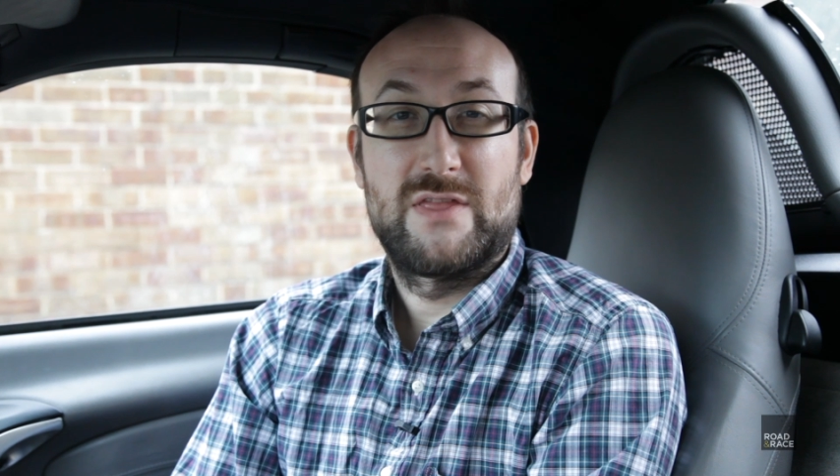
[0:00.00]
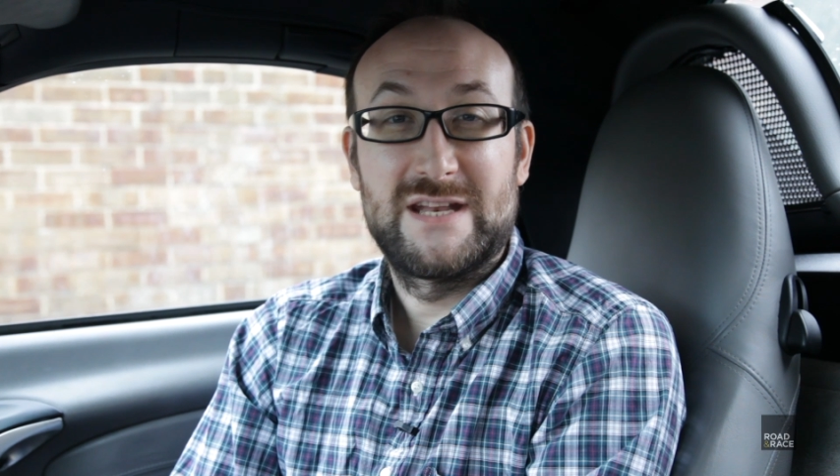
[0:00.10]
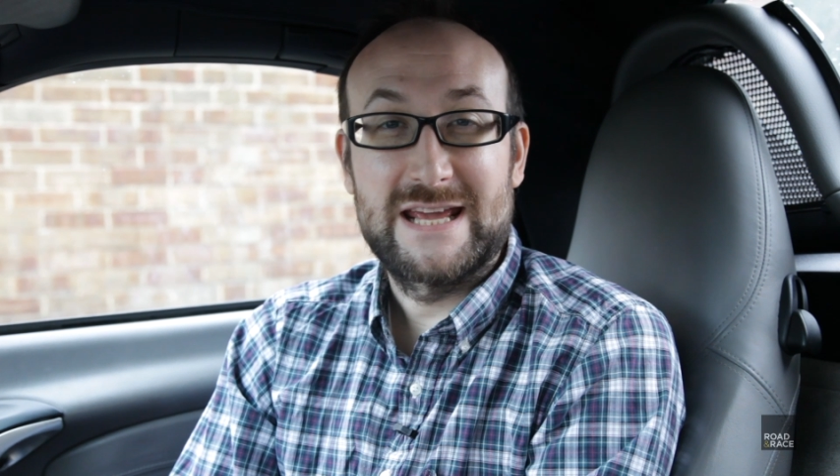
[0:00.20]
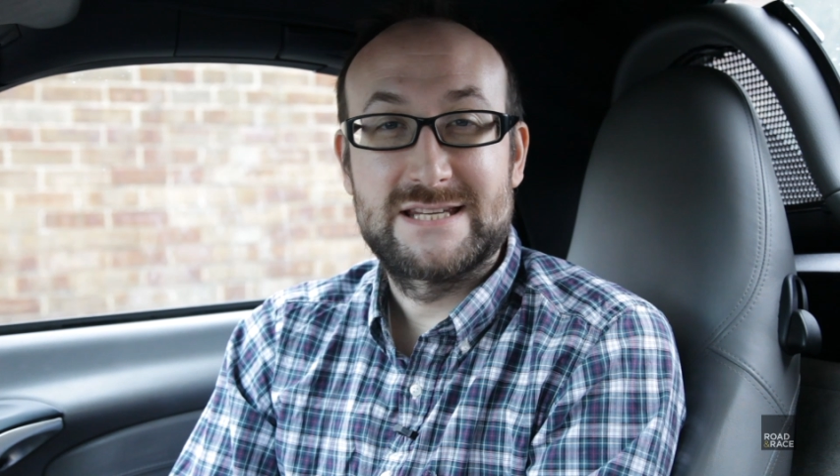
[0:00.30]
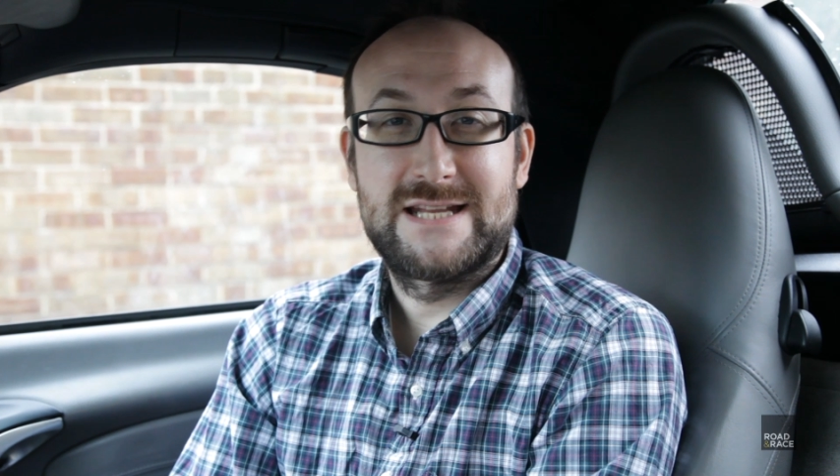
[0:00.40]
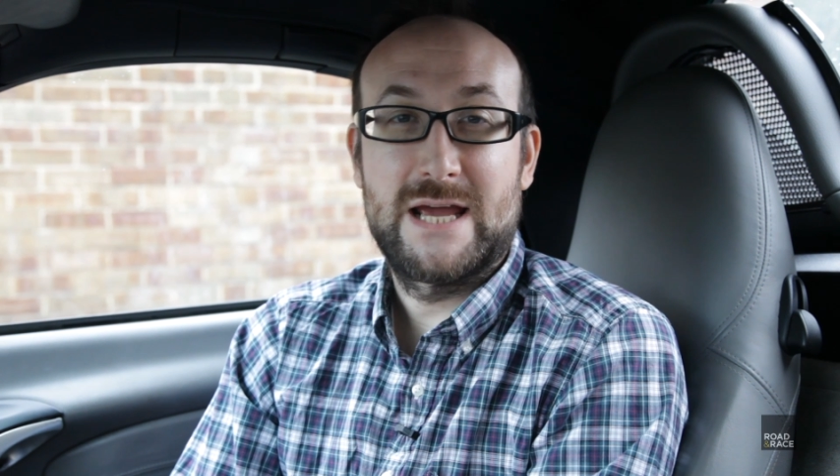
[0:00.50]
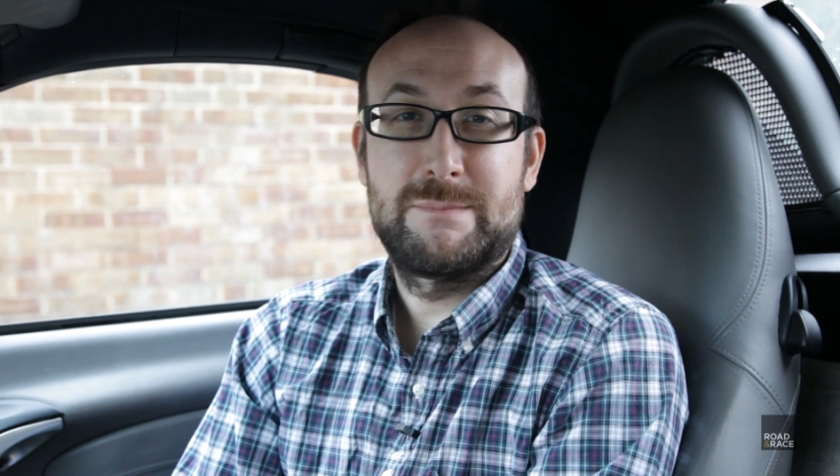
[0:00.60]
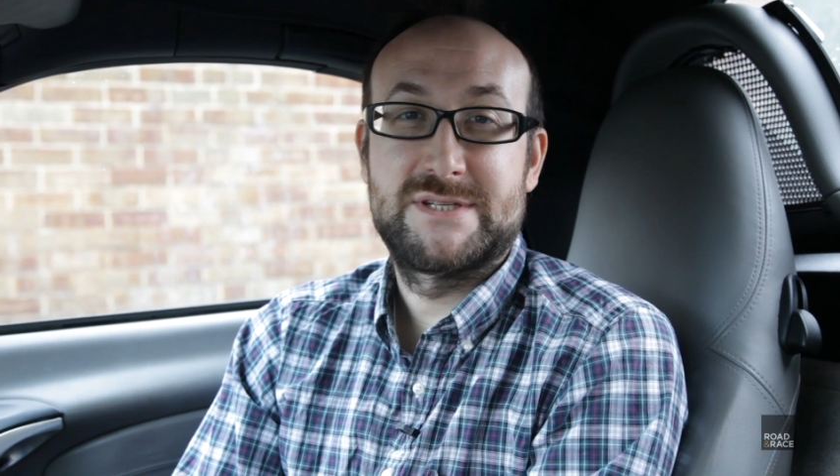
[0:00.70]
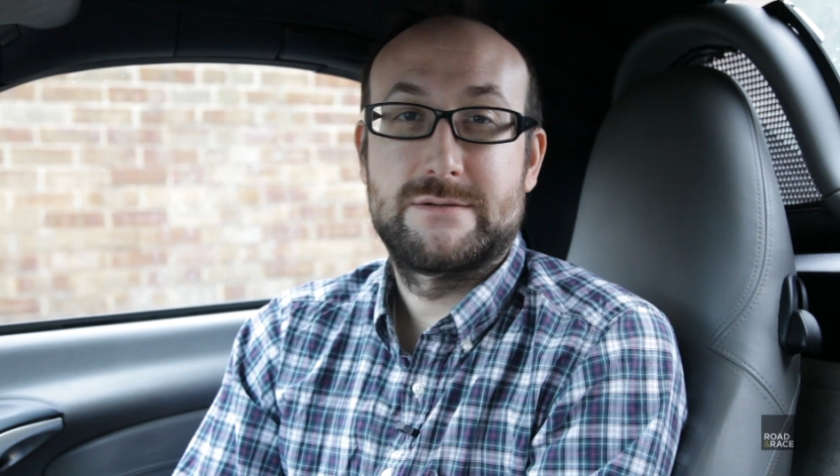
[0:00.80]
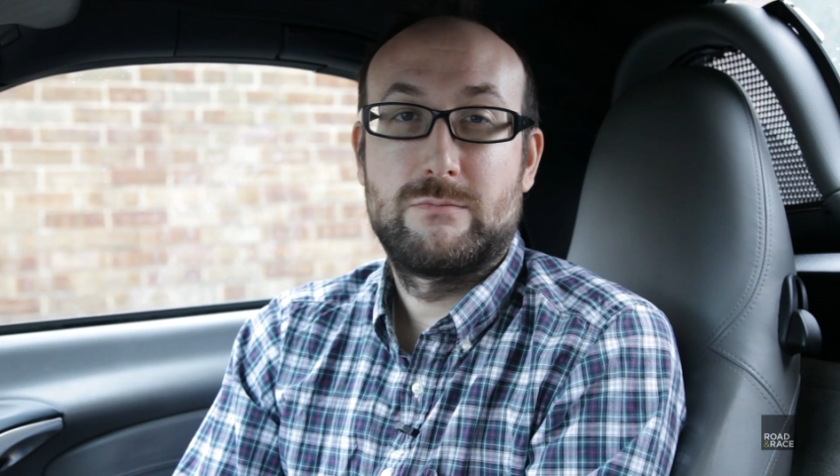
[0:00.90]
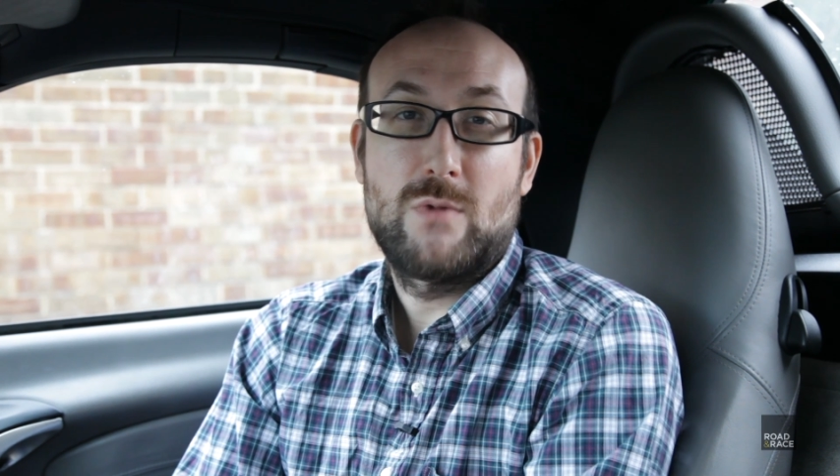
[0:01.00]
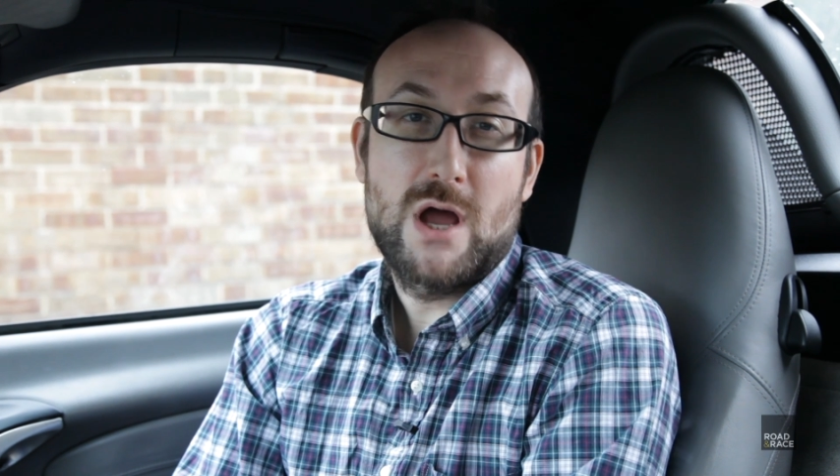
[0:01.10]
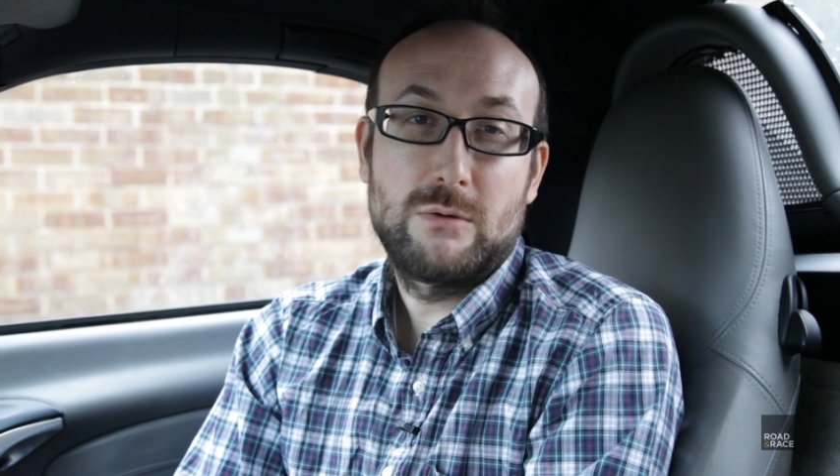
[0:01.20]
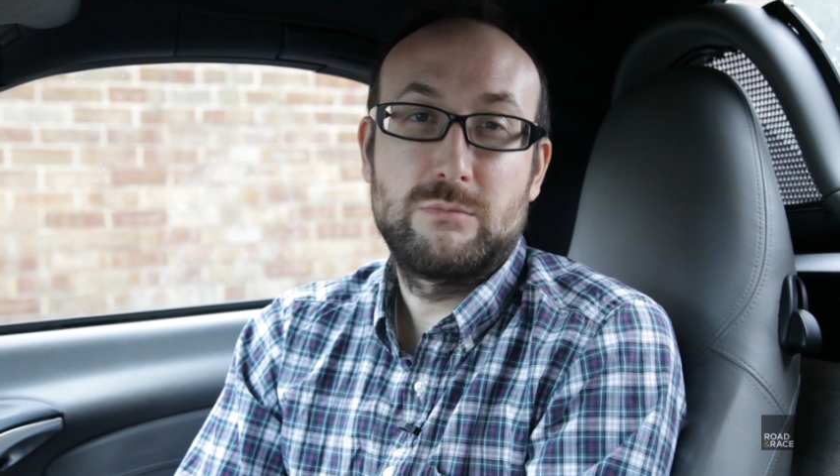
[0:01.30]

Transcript: The next steps? Well,